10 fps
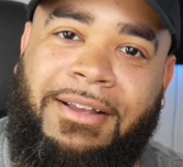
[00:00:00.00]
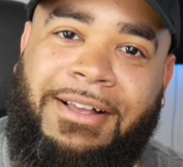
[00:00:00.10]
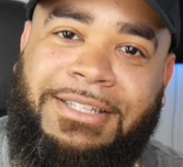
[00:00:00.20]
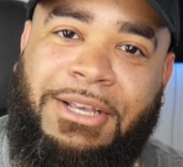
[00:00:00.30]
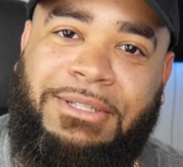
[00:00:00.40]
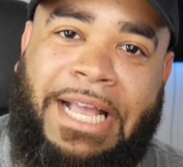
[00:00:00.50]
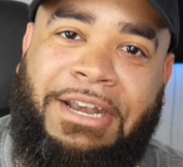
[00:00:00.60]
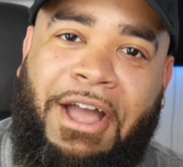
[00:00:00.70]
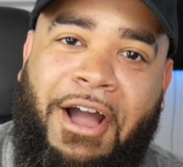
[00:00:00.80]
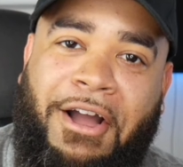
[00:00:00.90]
Cause he was like,
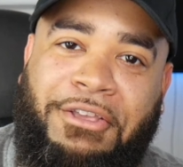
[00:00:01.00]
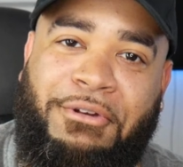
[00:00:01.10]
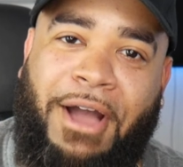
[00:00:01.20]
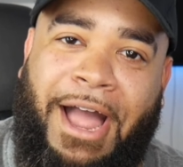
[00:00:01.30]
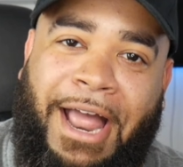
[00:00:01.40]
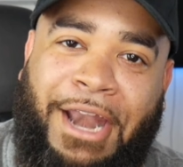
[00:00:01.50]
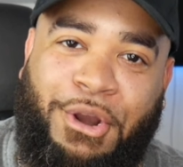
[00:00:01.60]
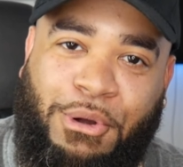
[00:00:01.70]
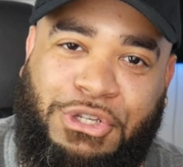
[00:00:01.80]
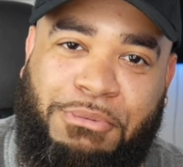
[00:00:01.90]
nah, I
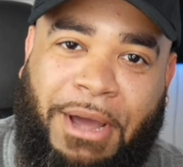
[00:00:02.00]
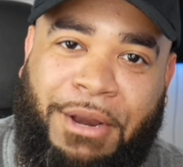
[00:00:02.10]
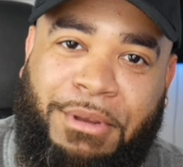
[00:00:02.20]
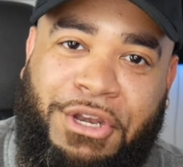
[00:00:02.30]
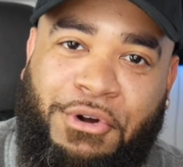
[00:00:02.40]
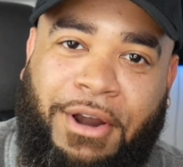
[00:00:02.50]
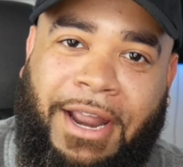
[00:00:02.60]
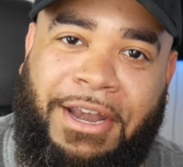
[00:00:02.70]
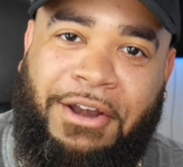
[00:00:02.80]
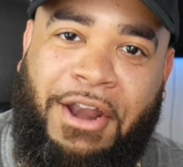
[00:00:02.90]
know what you about to be doing
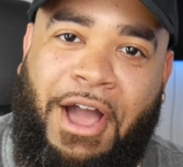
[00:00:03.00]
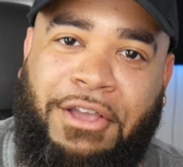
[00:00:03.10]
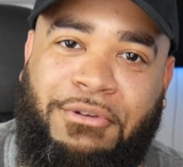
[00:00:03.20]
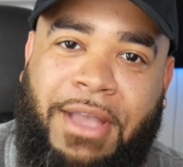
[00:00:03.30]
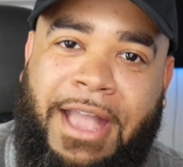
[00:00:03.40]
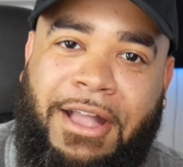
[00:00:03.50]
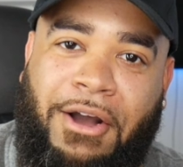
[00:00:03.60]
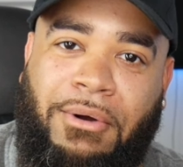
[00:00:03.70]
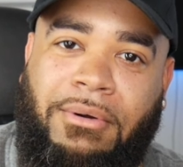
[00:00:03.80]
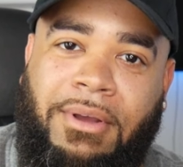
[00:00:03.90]
out there. Nah, you can't
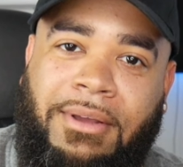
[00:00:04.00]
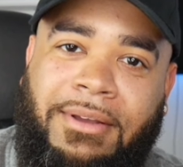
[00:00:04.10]
go.